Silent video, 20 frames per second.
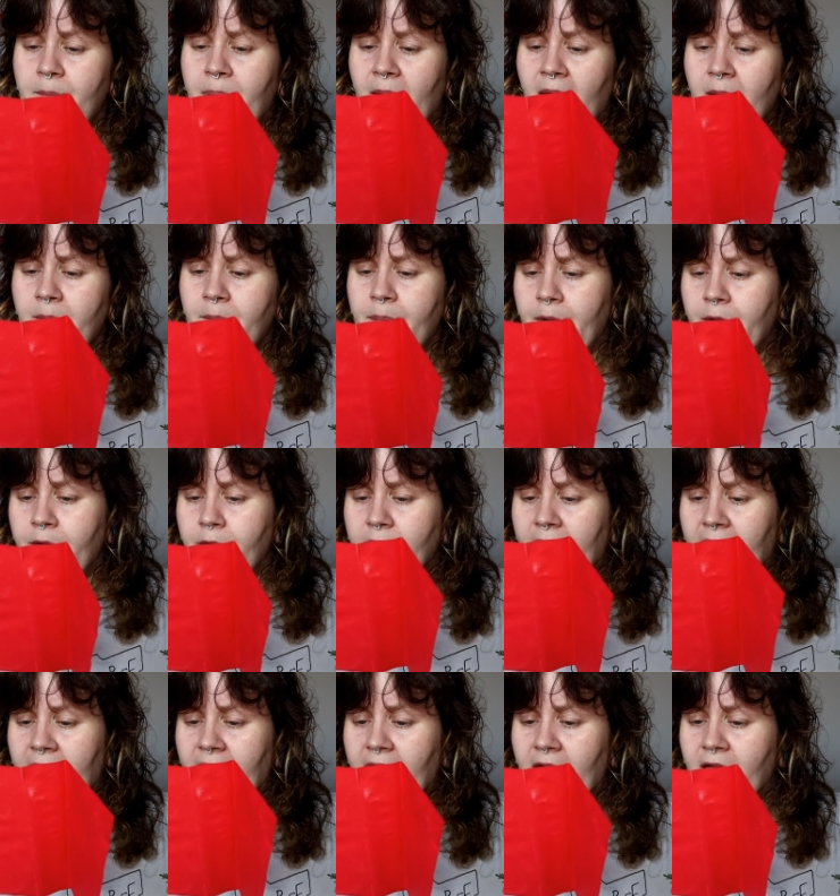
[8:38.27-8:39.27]
bamboo
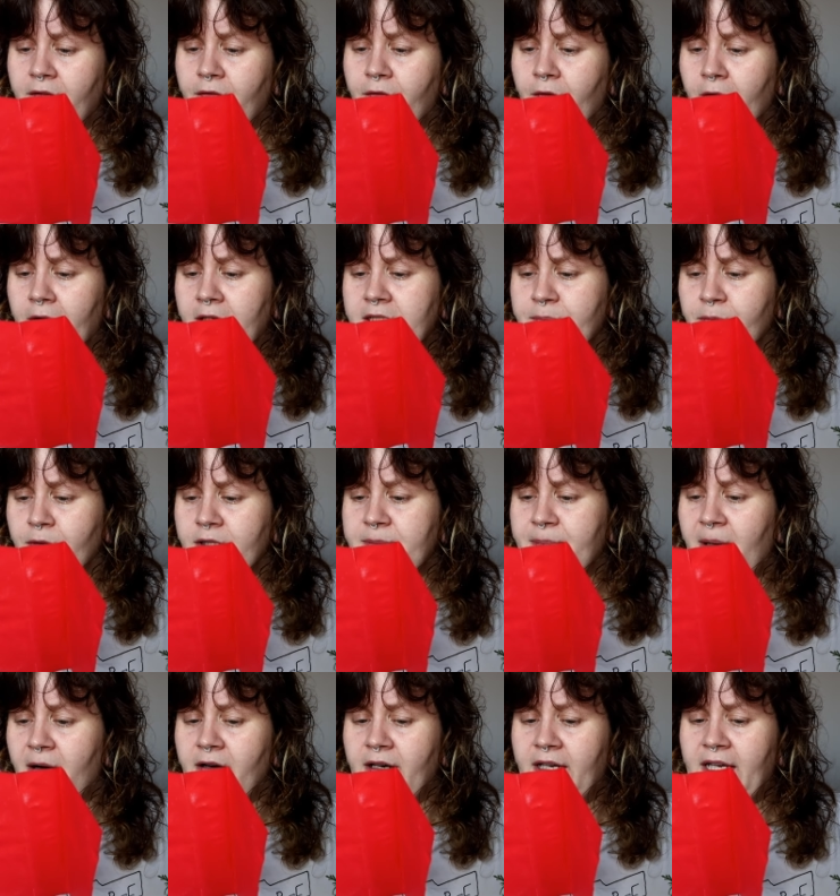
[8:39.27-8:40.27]
cane for its
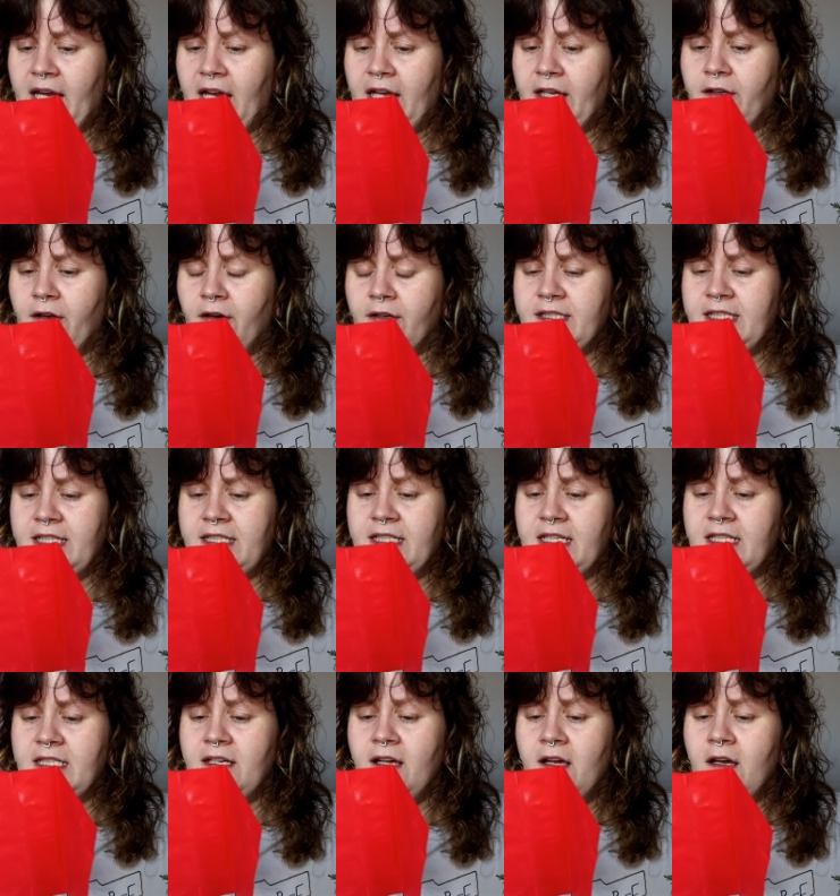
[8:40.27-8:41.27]
prosperity, and
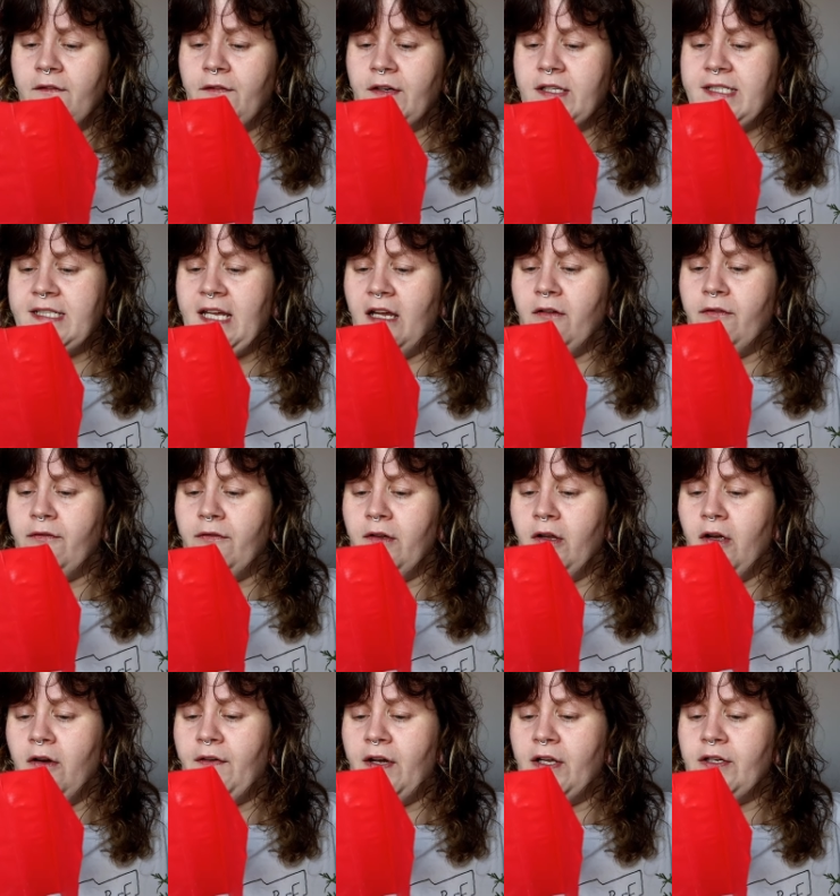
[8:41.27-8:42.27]
narcissus for
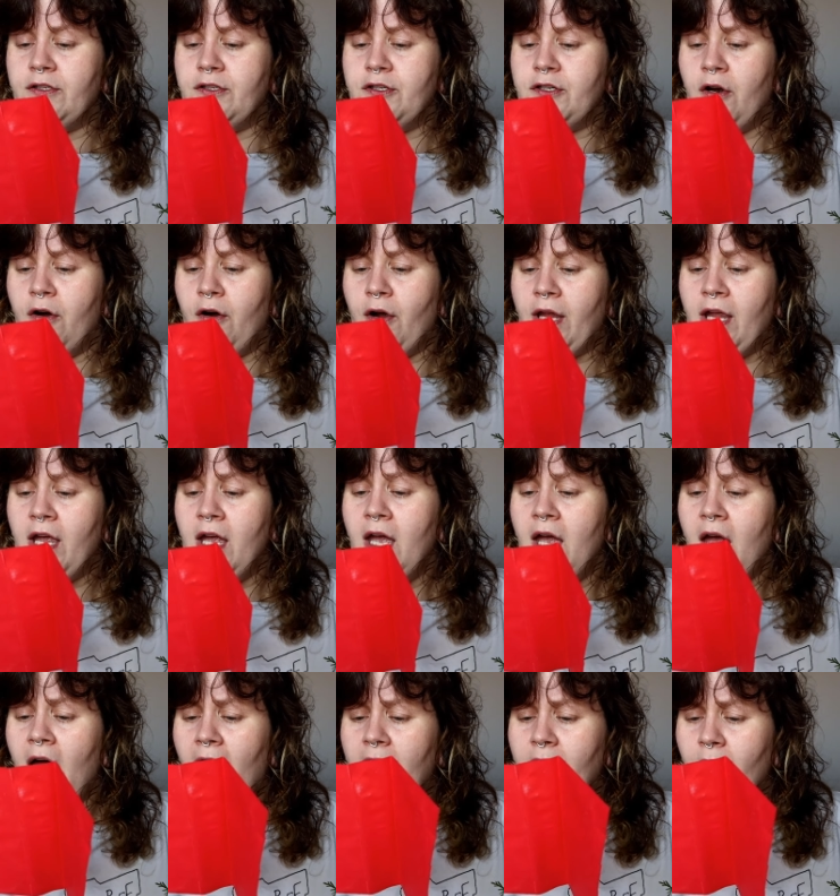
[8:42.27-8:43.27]
self-love and joy,
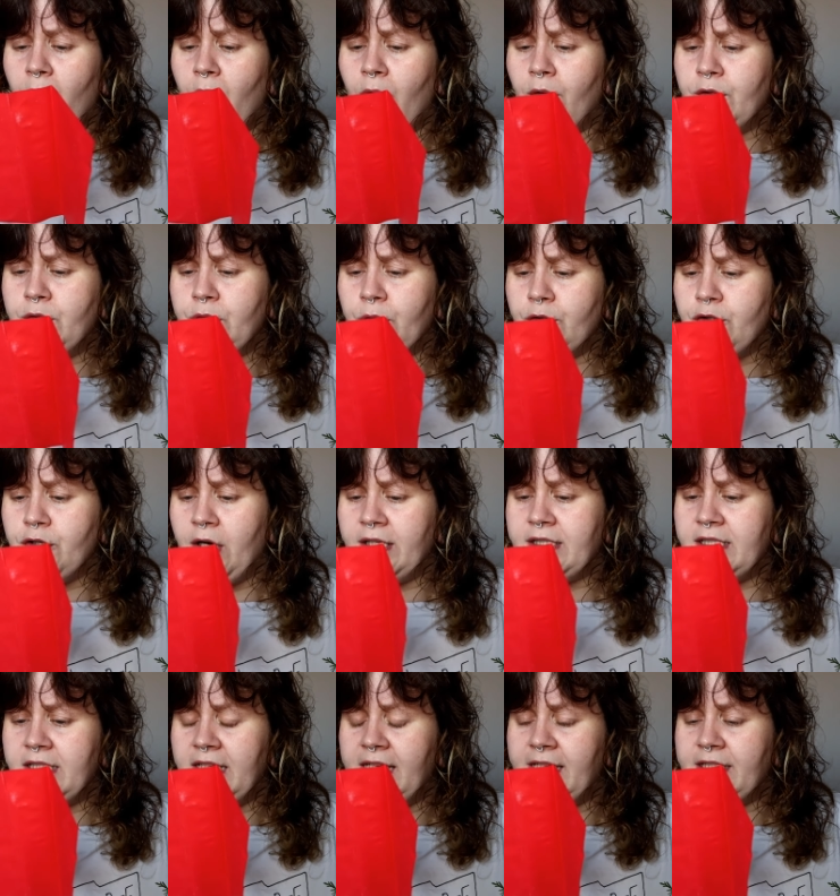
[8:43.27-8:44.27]
and also
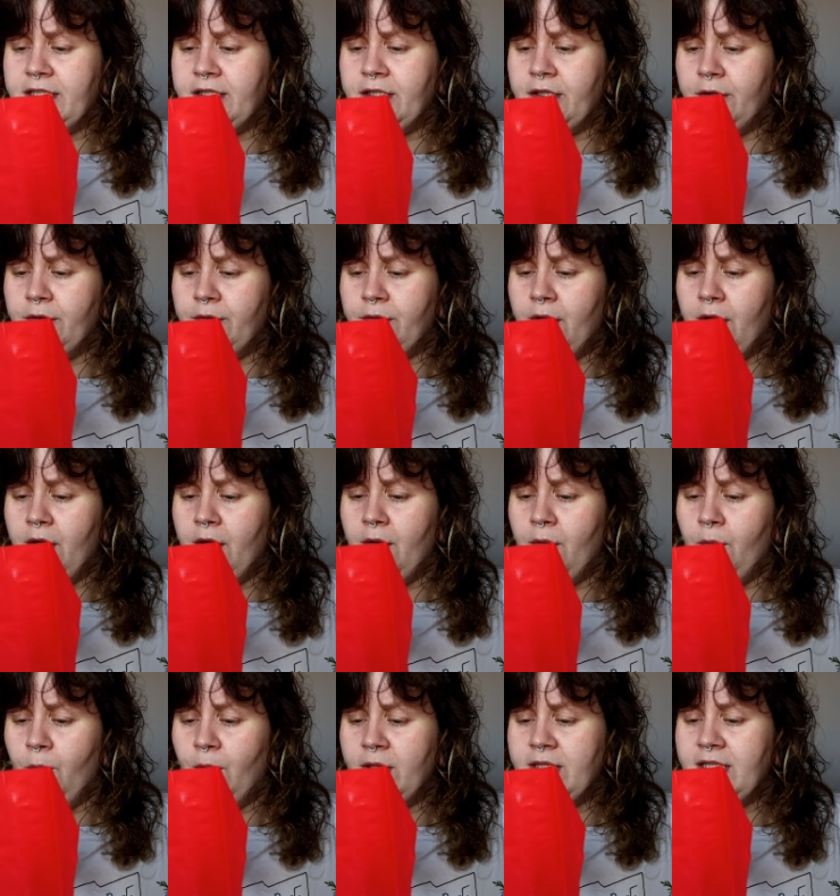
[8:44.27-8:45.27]
translates to
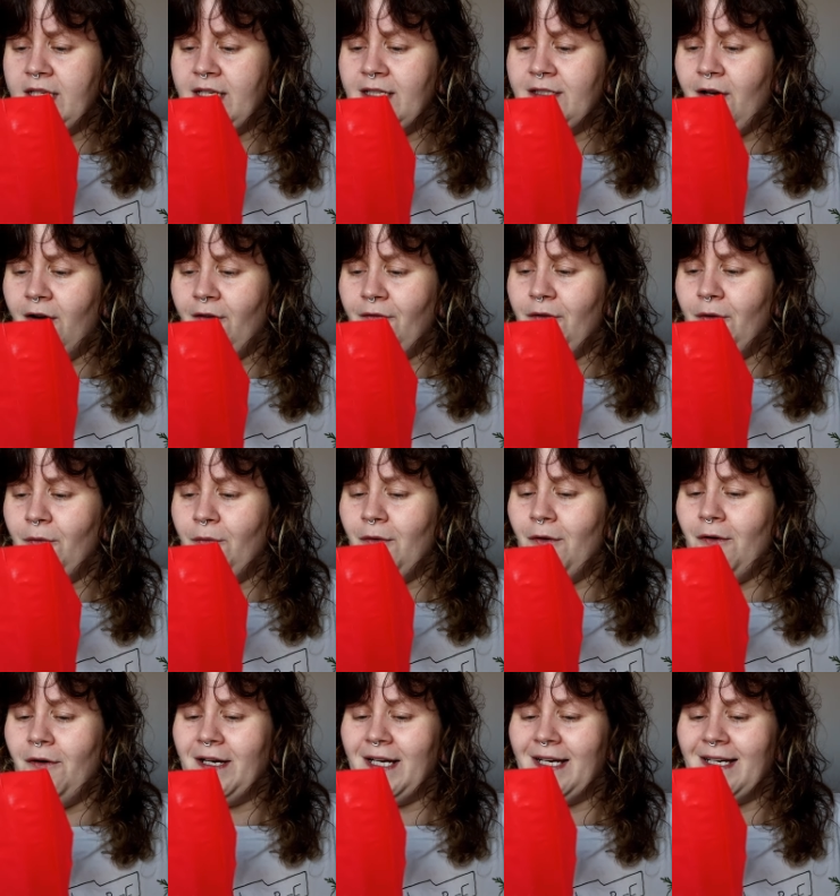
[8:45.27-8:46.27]
Wizard of the
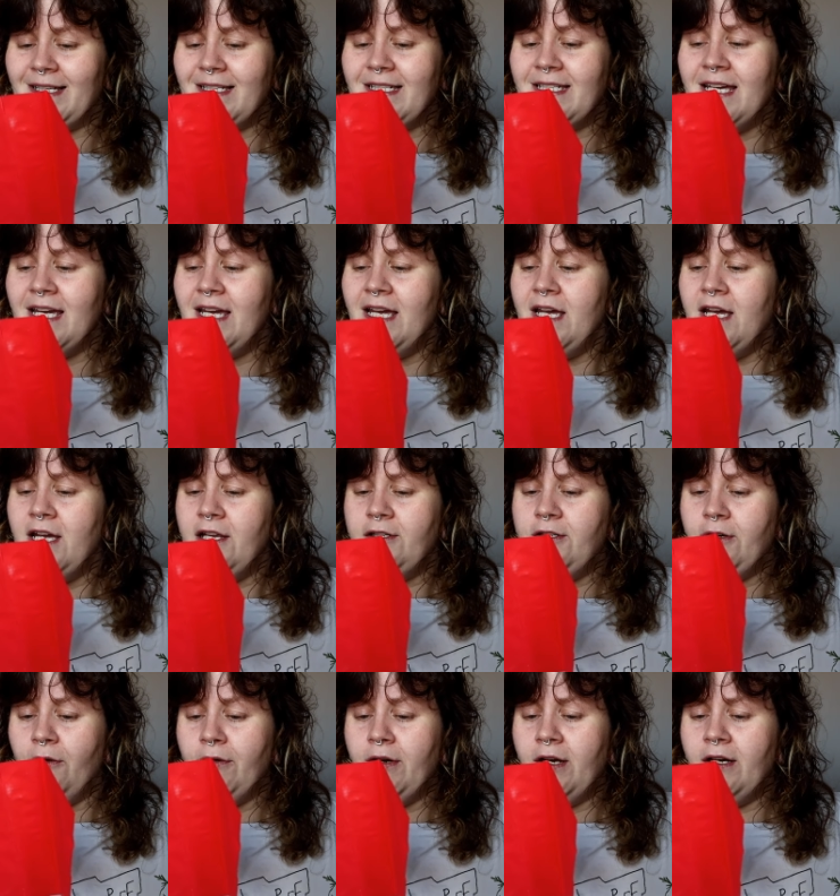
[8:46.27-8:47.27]
Waters.
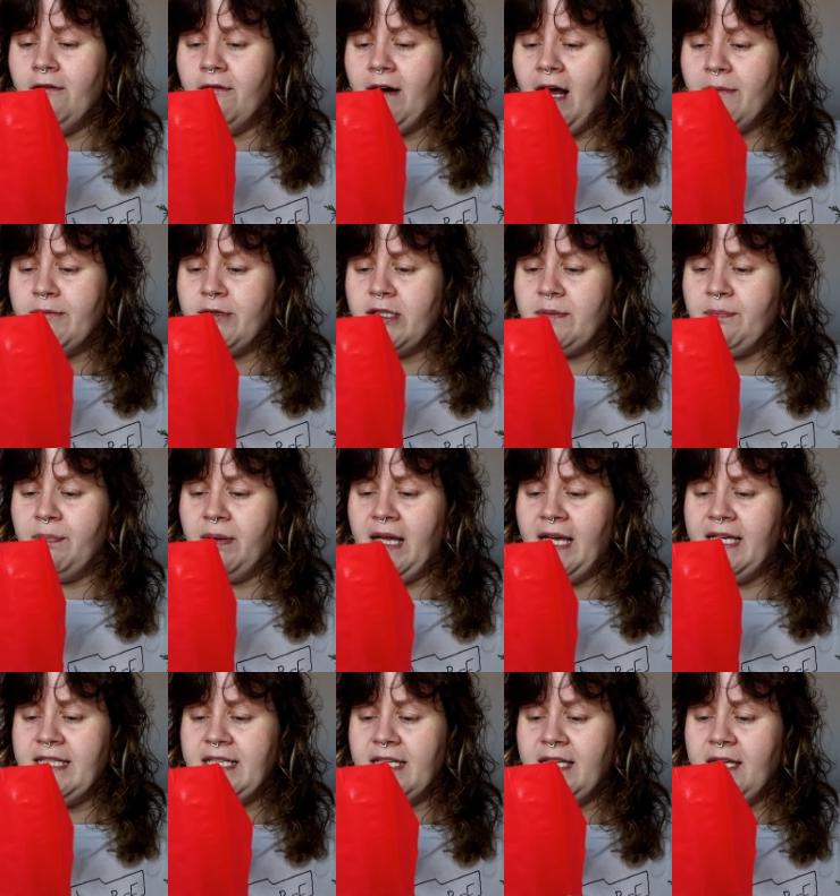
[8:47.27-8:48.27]
Don't unwrap, just
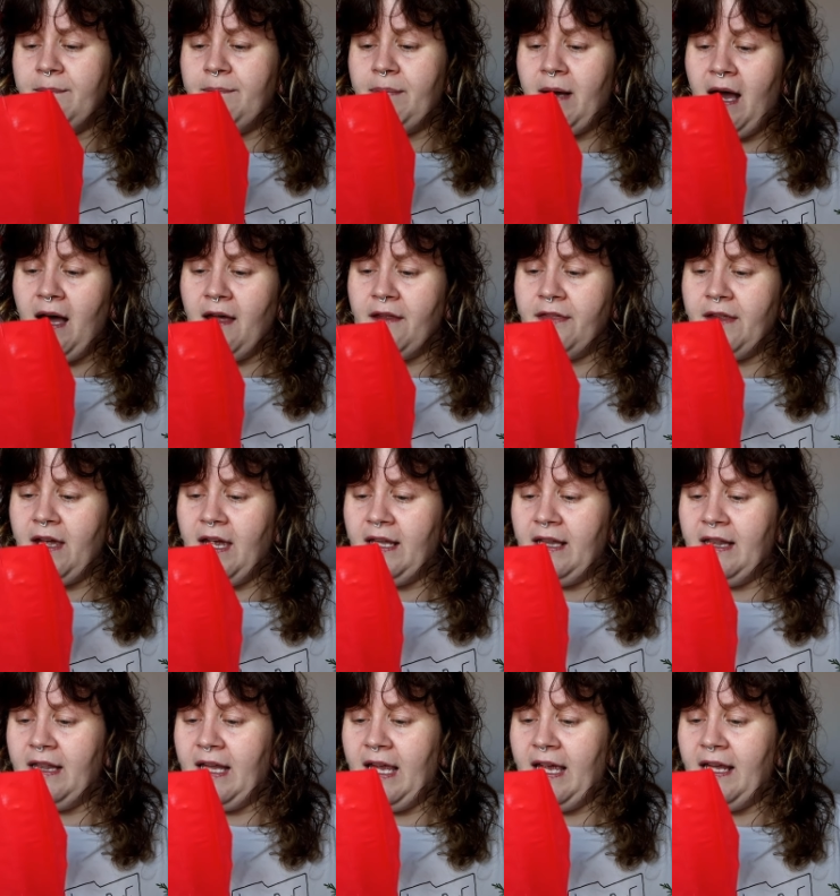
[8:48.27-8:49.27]
place in the bath
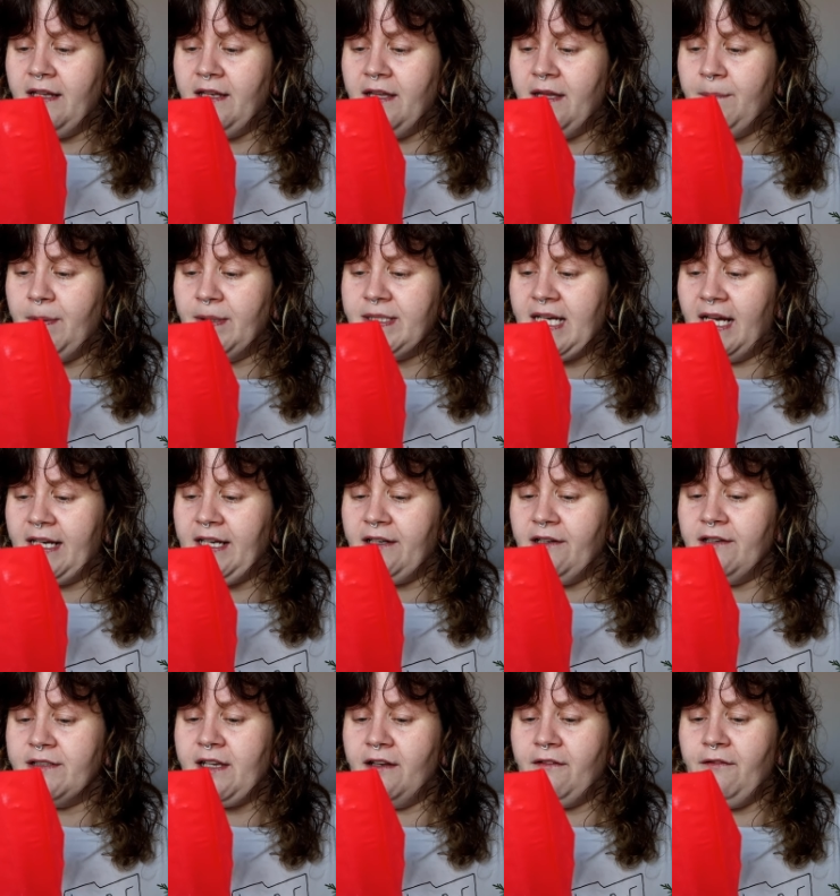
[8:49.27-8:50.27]
and let the
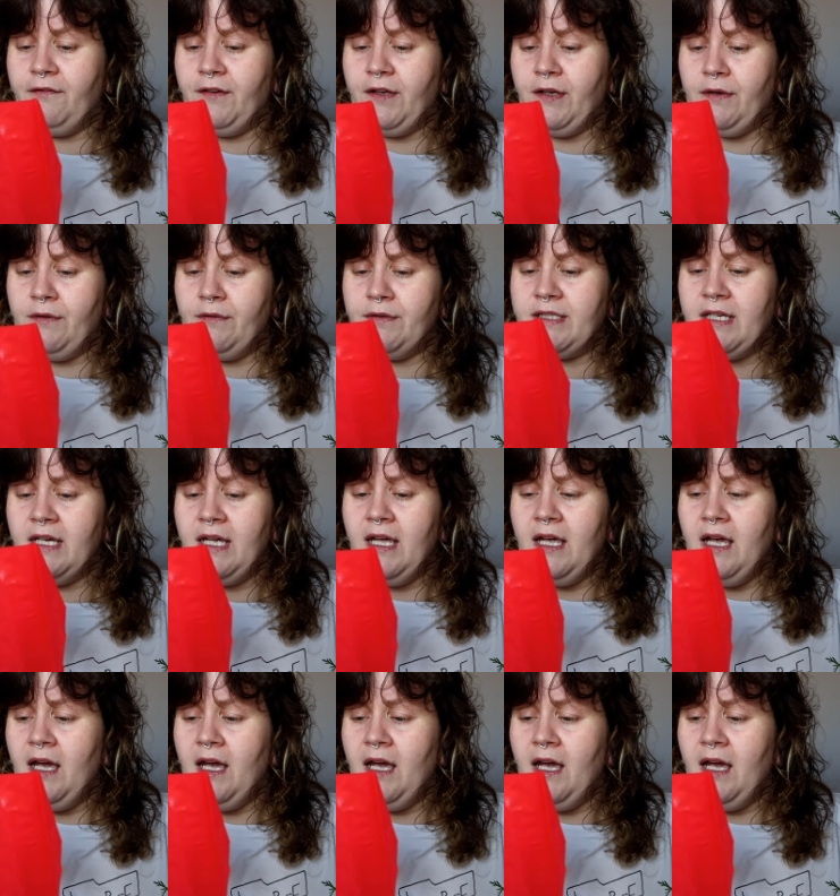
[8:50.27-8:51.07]
botanicals infuse